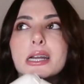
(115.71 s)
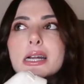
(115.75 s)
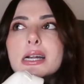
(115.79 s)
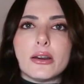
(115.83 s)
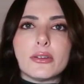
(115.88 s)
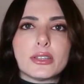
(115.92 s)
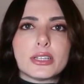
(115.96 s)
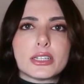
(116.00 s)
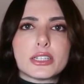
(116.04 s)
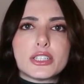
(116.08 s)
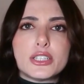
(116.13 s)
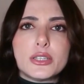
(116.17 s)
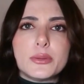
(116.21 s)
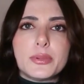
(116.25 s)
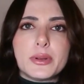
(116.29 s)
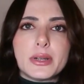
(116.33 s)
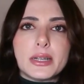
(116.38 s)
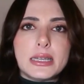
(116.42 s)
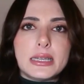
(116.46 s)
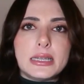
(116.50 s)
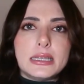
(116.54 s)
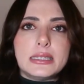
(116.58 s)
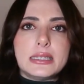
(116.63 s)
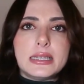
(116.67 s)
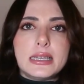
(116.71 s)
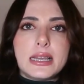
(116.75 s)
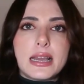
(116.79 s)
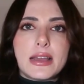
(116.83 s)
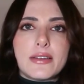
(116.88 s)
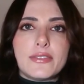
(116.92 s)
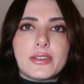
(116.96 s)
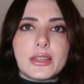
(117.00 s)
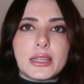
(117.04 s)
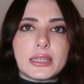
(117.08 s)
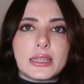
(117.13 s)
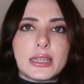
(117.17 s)
No, they're super easy.
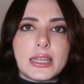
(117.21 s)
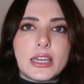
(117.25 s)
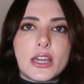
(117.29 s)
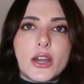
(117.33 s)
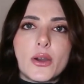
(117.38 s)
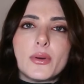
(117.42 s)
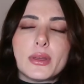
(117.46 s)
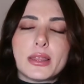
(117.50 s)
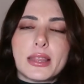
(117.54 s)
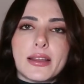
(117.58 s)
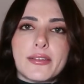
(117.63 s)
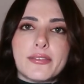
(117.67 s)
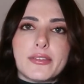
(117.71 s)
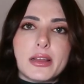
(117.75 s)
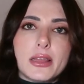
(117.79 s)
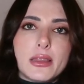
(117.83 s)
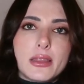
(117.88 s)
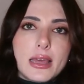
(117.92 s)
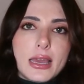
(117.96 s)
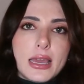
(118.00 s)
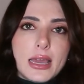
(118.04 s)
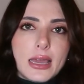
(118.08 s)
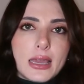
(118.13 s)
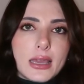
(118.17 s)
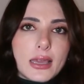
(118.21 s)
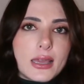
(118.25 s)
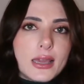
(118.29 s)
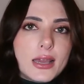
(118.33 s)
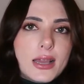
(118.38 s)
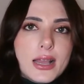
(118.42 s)
I feel like they go with everything.